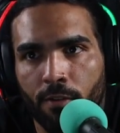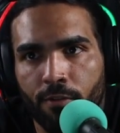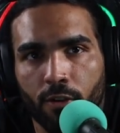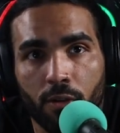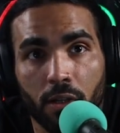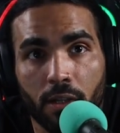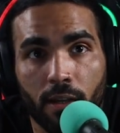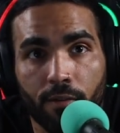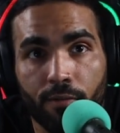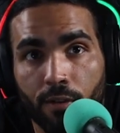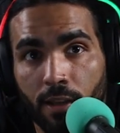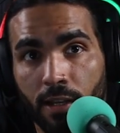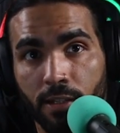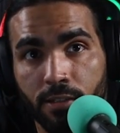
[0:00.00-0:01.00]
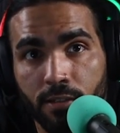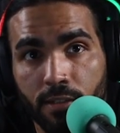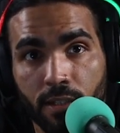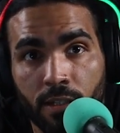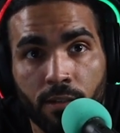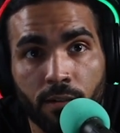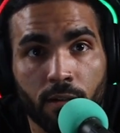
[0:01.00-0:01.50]
you're looking for the
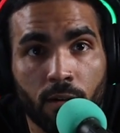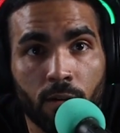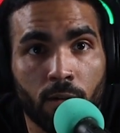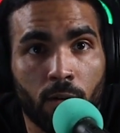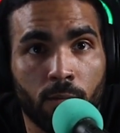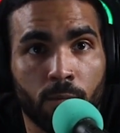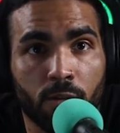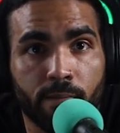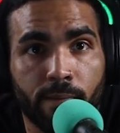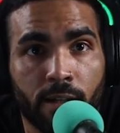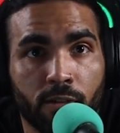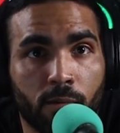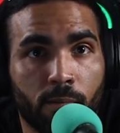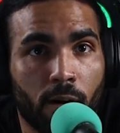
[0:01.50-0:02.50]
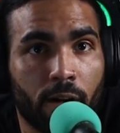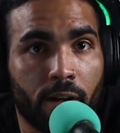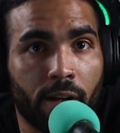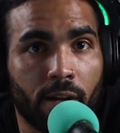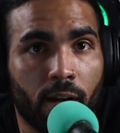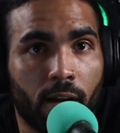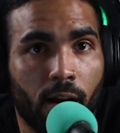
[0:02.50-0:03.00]
agency, you can go to
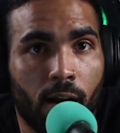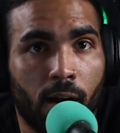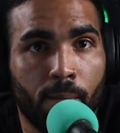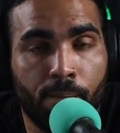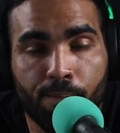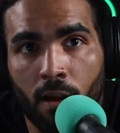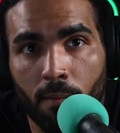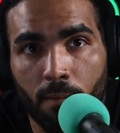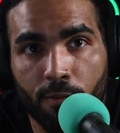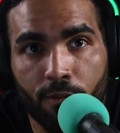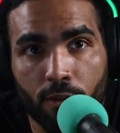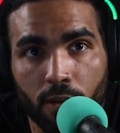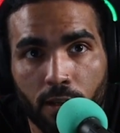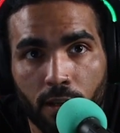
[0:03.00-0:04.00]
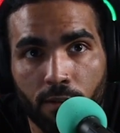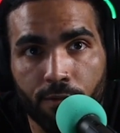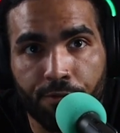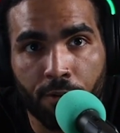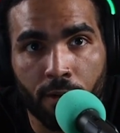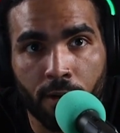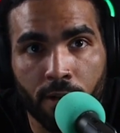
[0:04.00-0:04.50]
almostmagicalmarketing.com. If you're looking
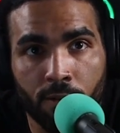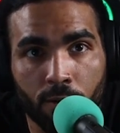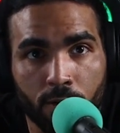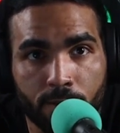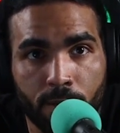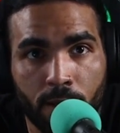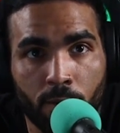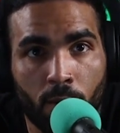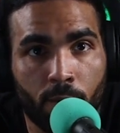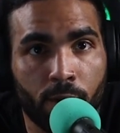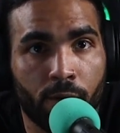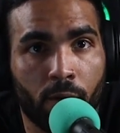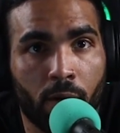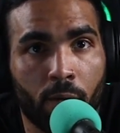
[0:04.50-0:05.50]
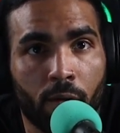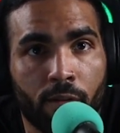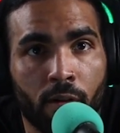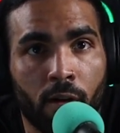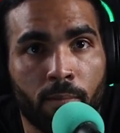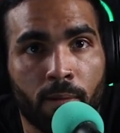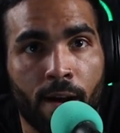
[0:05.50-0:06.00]
for endorse me and what we're doing with
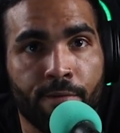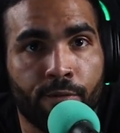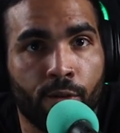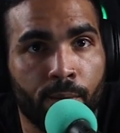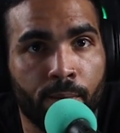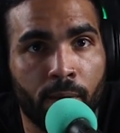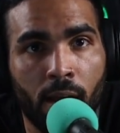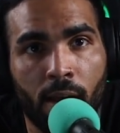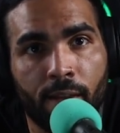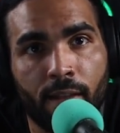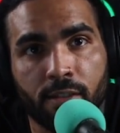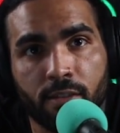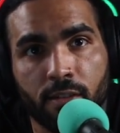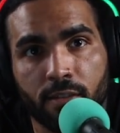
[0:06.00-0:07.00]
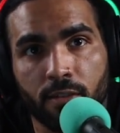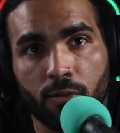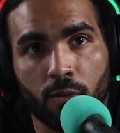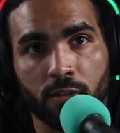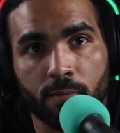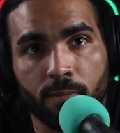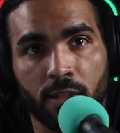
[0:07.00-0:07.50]
our platform, that's just
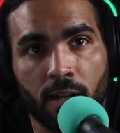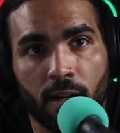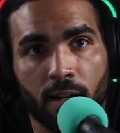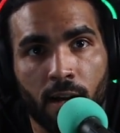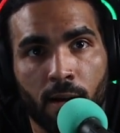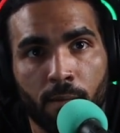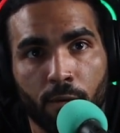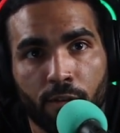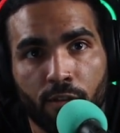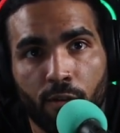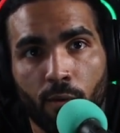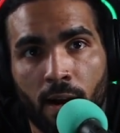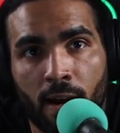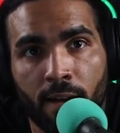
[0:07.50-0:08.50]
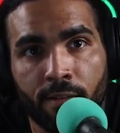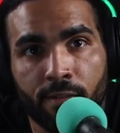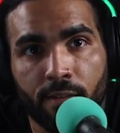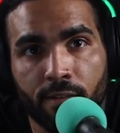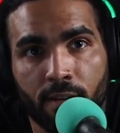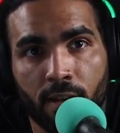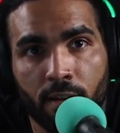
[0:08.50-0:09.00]
endorseme.com with two I's
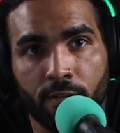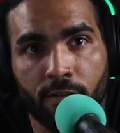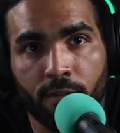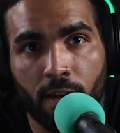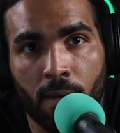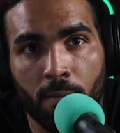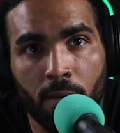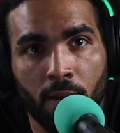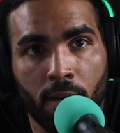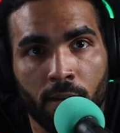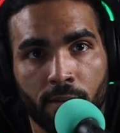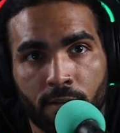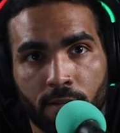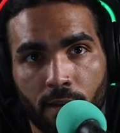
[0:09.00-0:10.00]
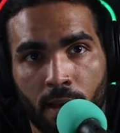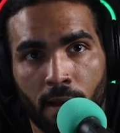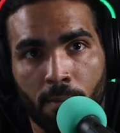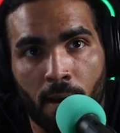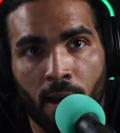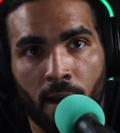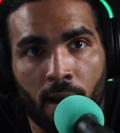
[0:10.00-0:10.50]
instead of ME, it's
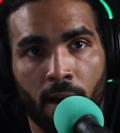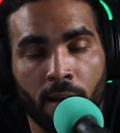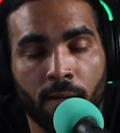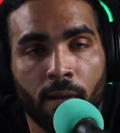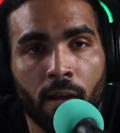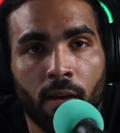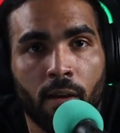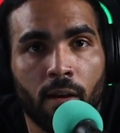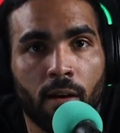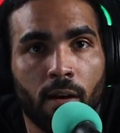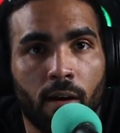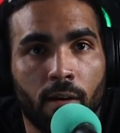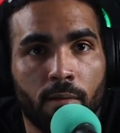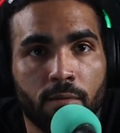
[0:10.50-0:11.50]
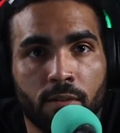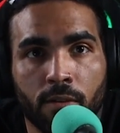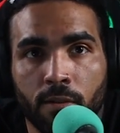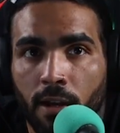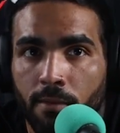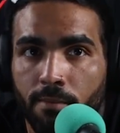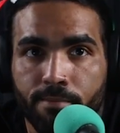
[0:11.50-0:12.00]
MII. So
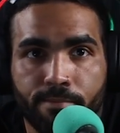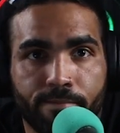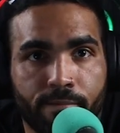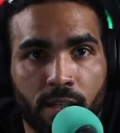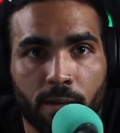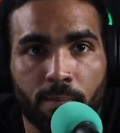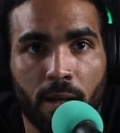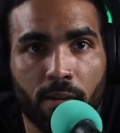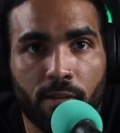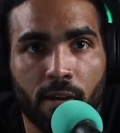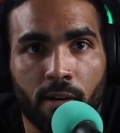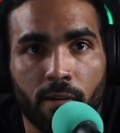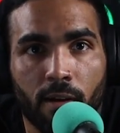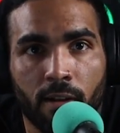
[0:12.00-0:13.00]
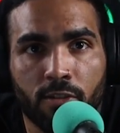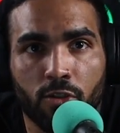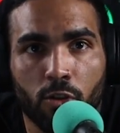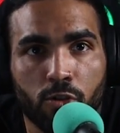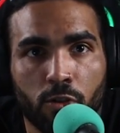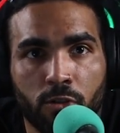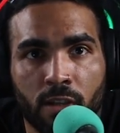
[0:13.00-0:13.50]
yeah, check me out there. On
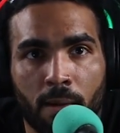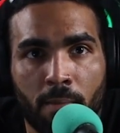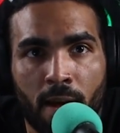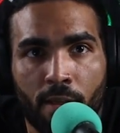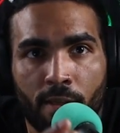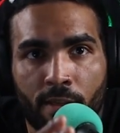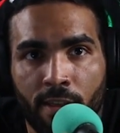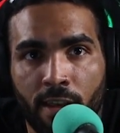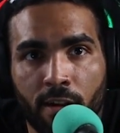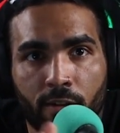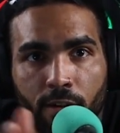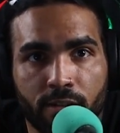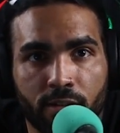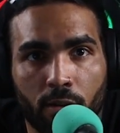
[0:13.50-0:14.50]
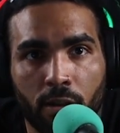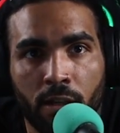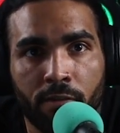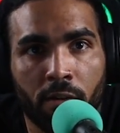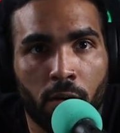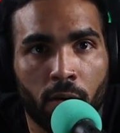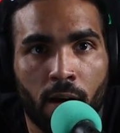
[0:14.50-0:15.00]
socials, I'm at the Kris
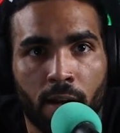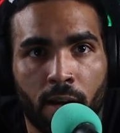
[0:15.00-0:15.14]
Olivo on